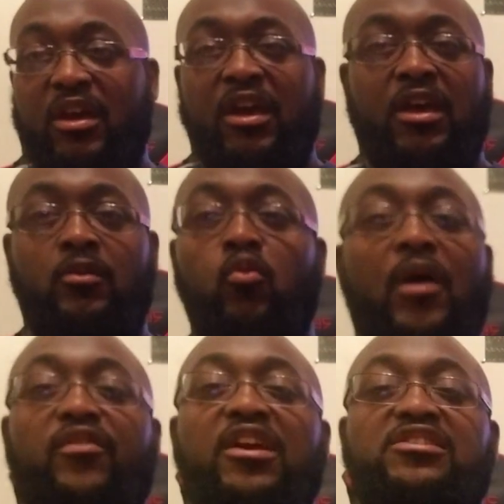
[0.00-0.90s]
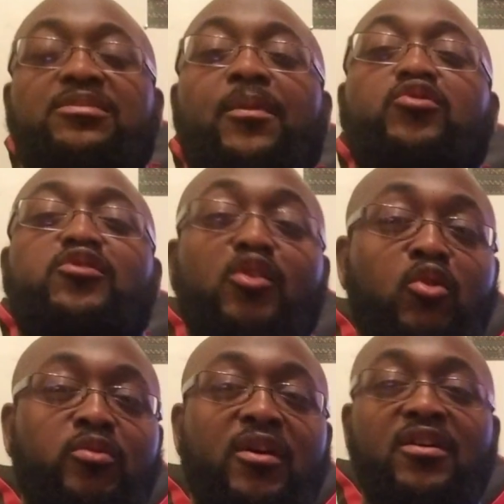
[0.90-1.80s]
And whoever gets the most
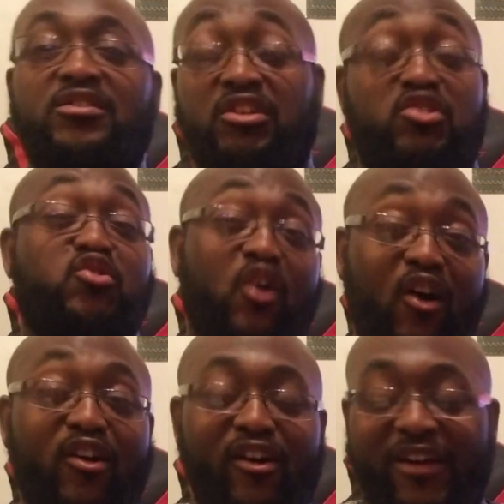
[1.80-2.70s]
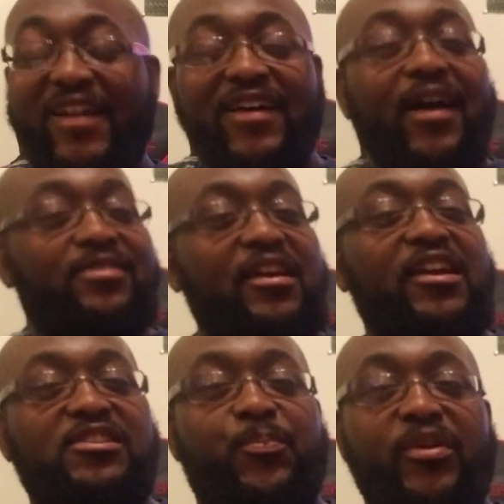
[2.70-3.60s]
loot, you're stronger. And I think
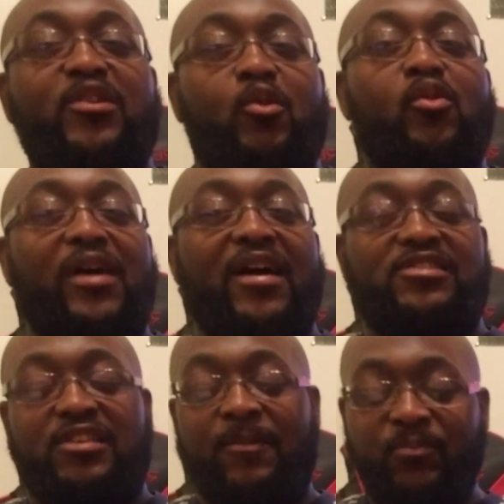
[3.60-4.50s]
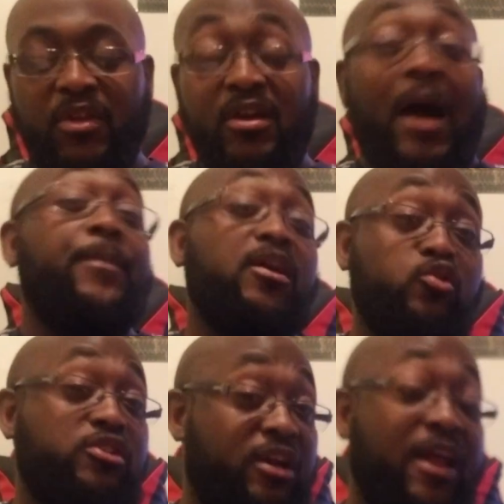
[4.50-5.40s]
it's a pretty cool concept. I'm
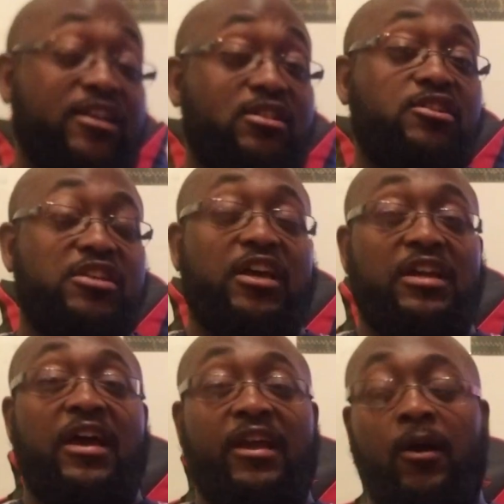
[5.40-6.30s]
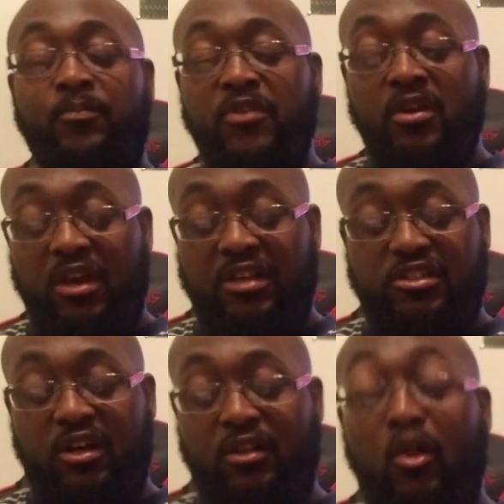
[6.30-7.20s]
interested in actually checking that out. It's
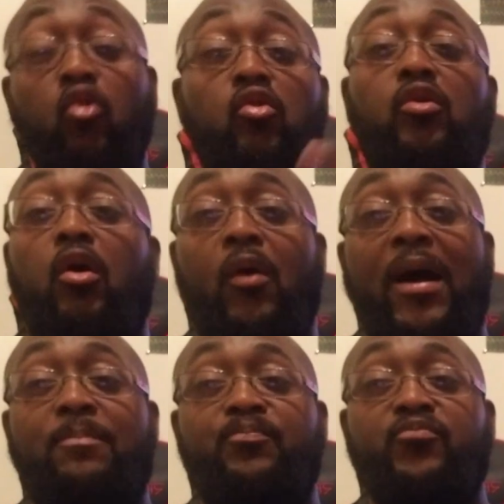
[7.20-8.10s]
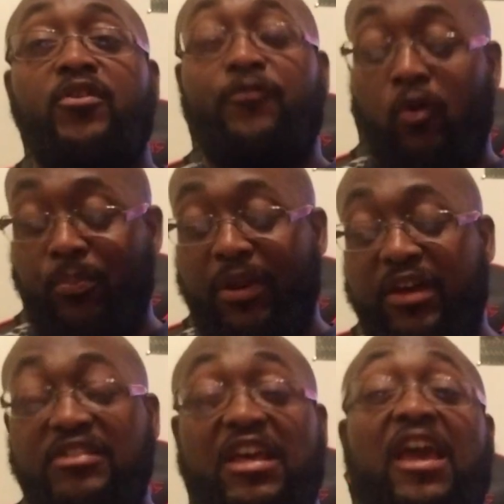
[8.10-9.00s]
a local co-op, 4
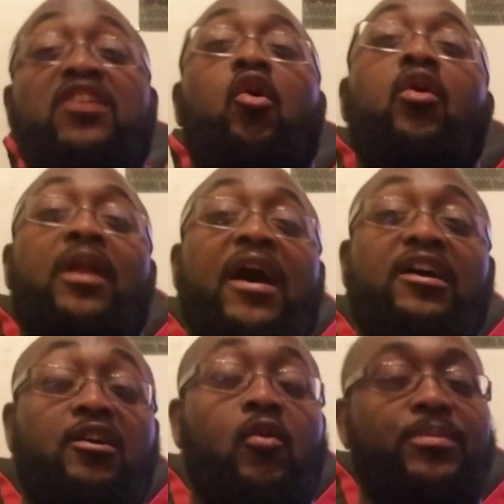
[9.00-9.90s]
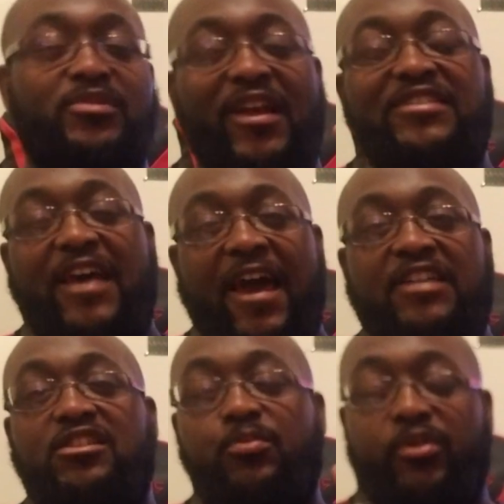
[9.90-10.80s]
players, and online co-op. So that's
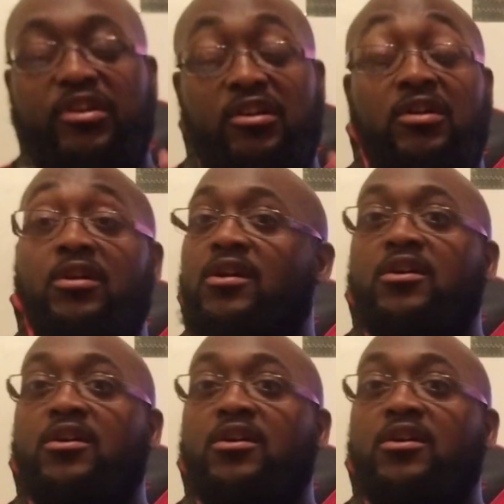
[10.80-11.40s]
actually pretty good.